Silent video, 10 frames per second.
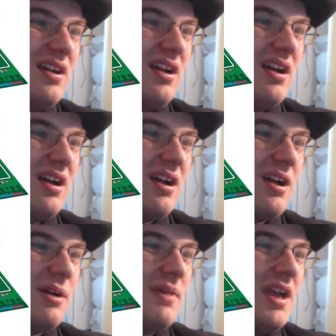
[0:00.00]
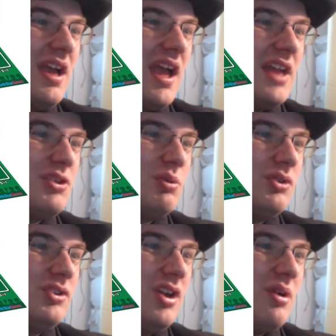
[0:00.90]
And you will
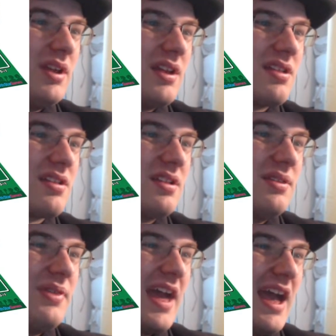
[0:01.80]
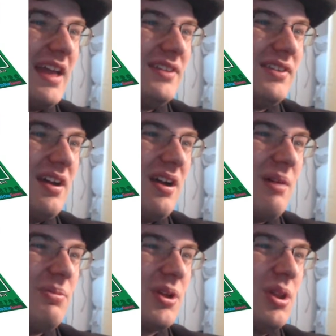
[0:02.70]
notice that
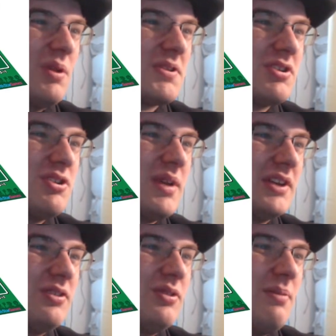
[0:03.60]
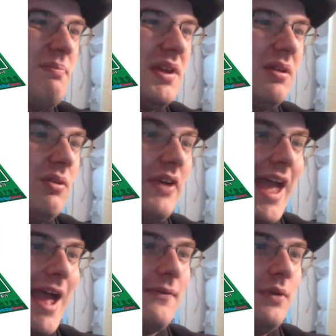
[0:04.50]
the closer you get to the middle, the
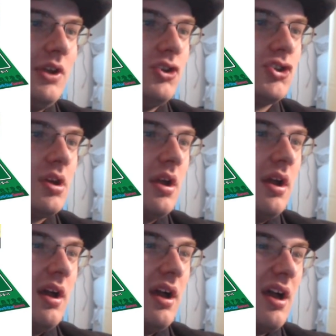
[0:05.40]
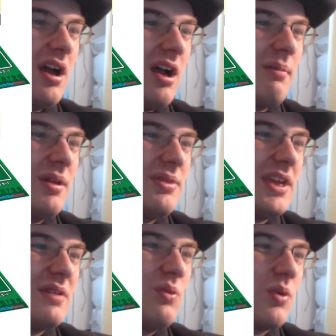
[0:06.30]
average,
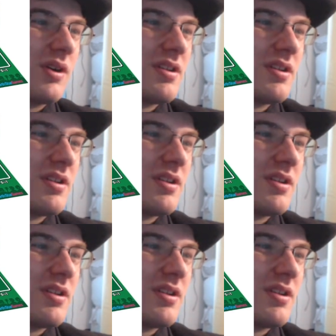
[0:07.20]
the worse the